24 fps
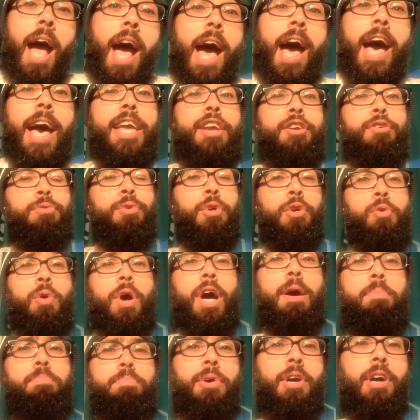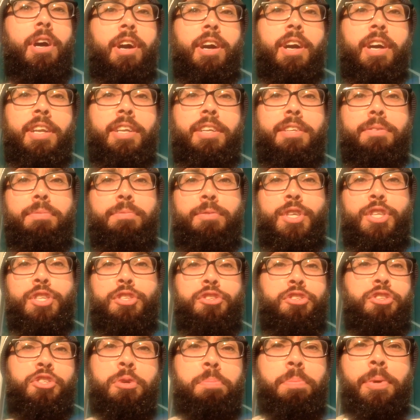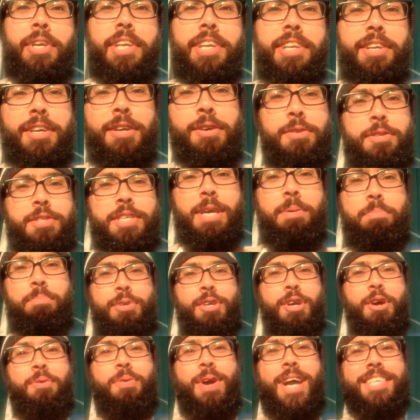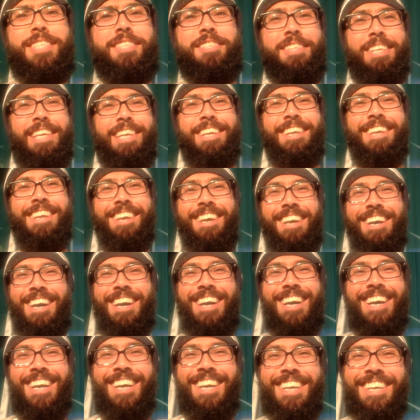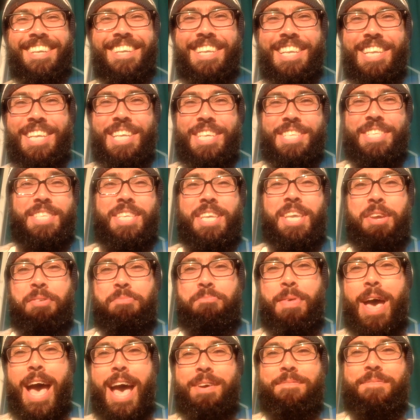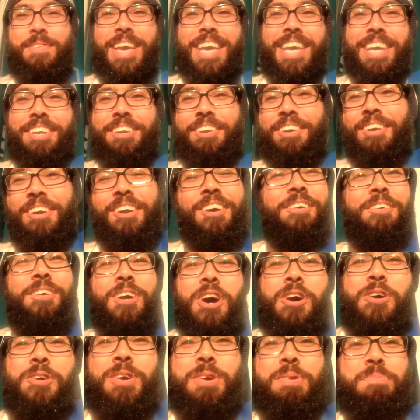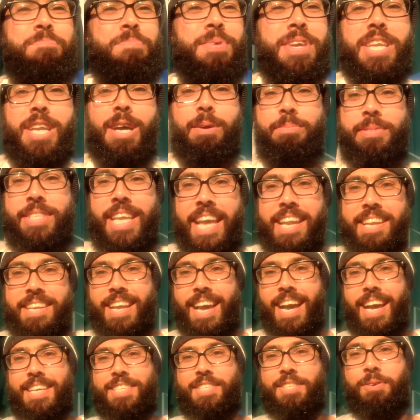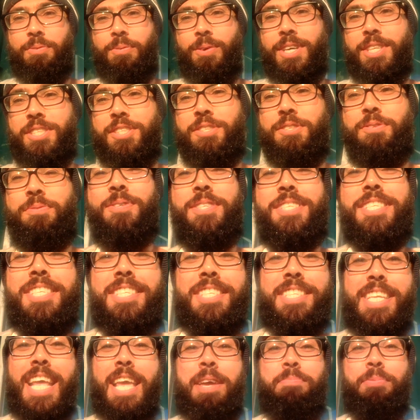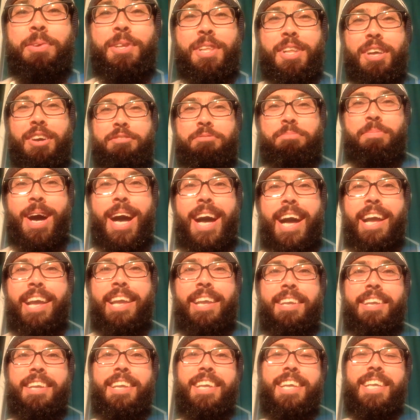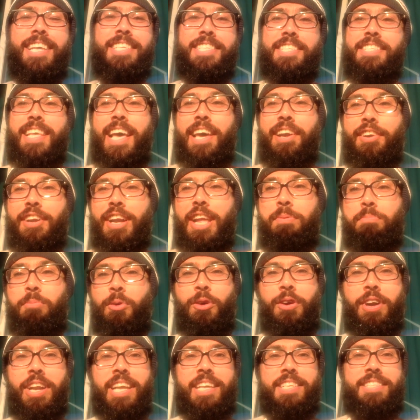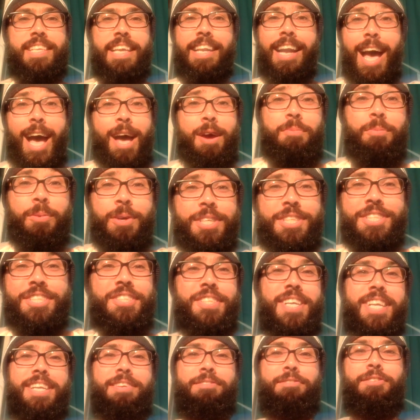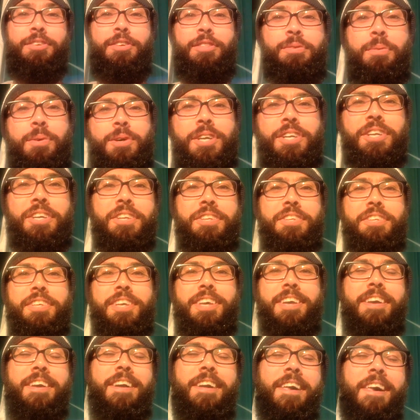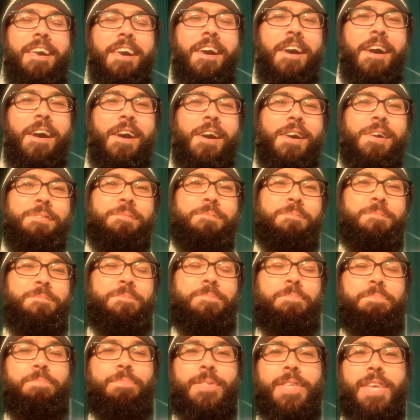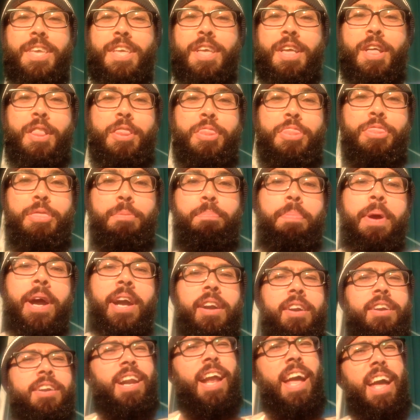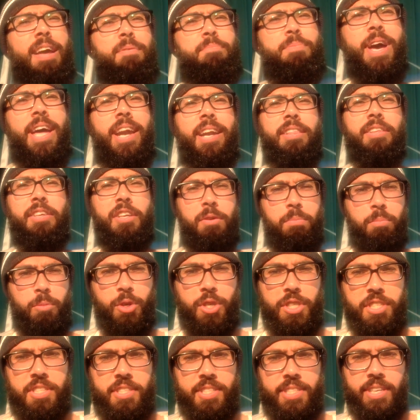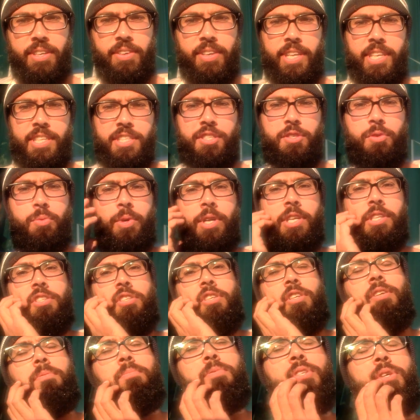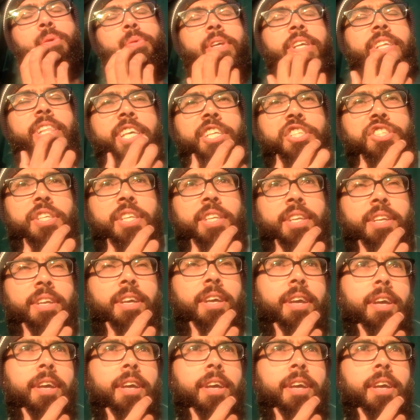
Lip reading: I grew up on superheroes and pro wrestling. Seeing Batman or Hulk Hogan beat up 10 guys at once was a staple of my Saturday mornings, and I wouldn't trade it the world. The paradigm got a little more serious when it turned to religion.